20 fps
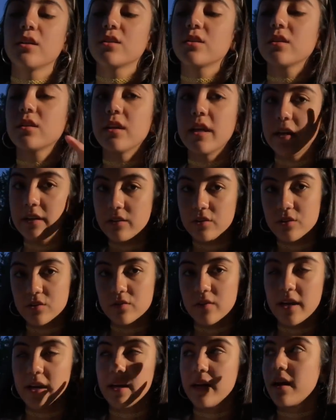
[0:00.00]
does her nails,
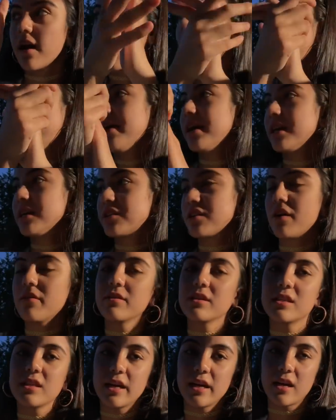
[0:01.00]
right? It's
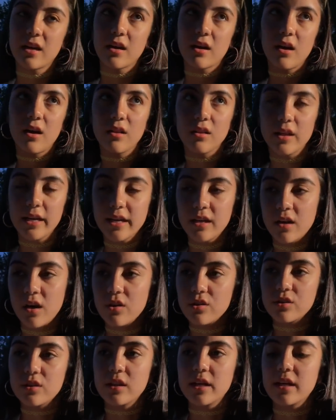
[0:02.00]
always like a light
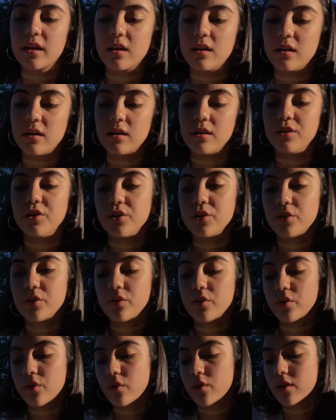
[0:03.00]
color, like a
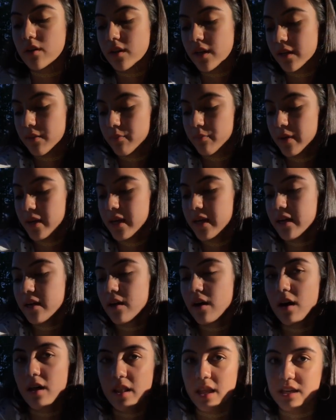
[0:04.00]
nude or a light pink,
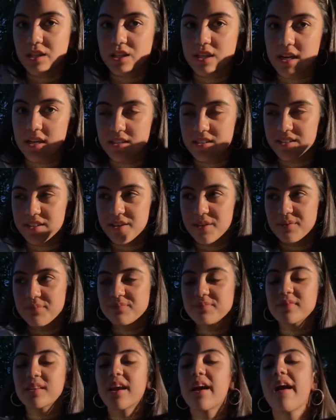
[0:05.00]
all that jazz, you know?
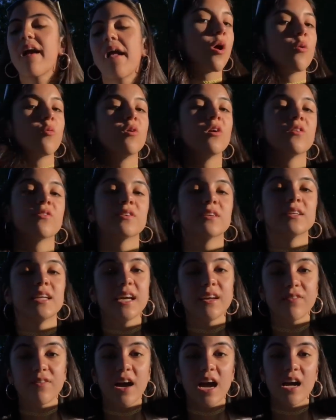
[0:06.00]
Well, for
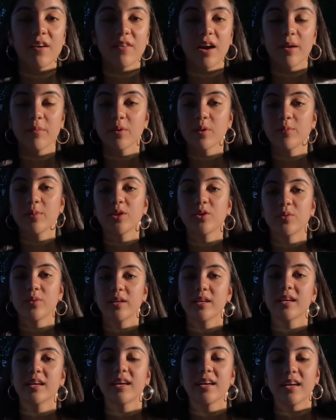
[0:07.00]
day 5, I'm gonna be
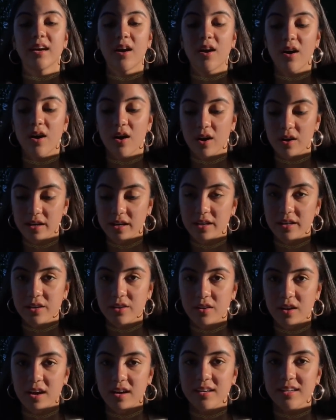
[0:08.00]
doing Ariana
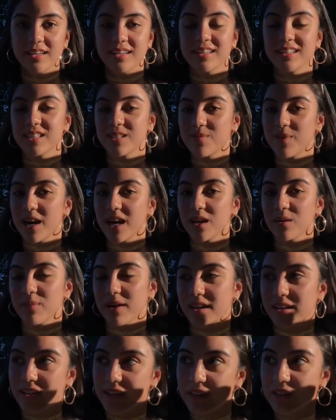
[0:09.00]
Grande inspired
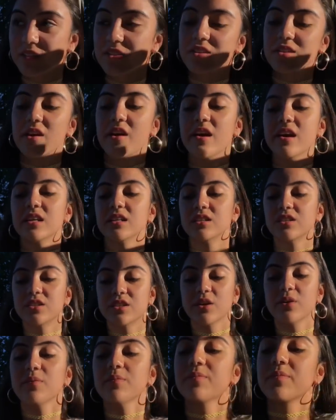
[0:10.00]
by nails.
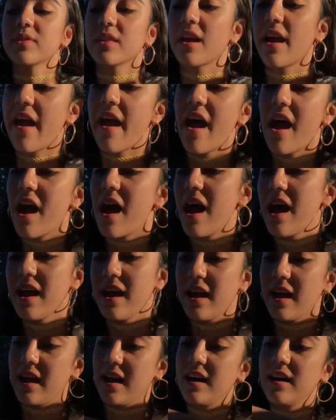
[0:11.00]
So I
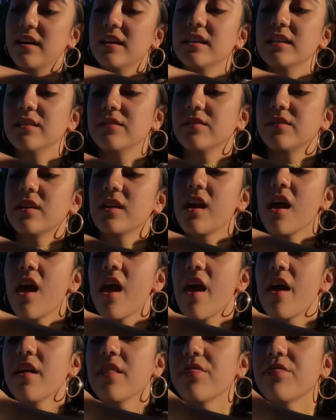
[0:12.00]
have
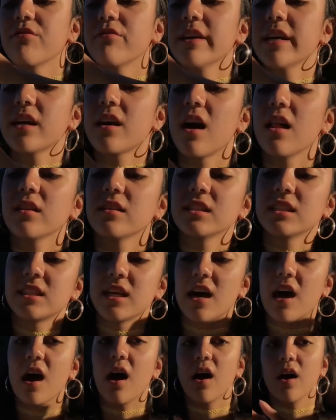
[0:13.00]
3 colors
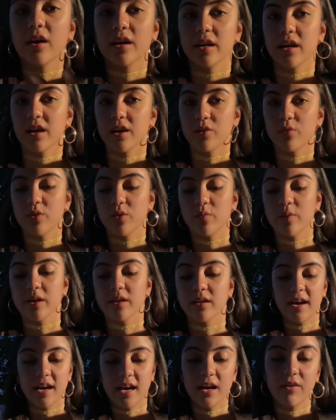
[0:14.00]
that Ariana would wear.
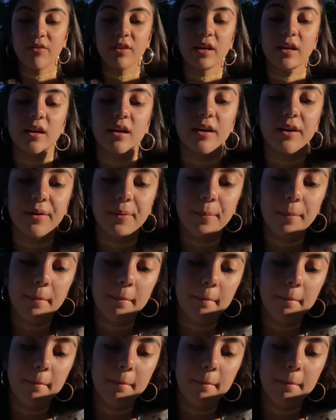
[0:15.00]
I have like a,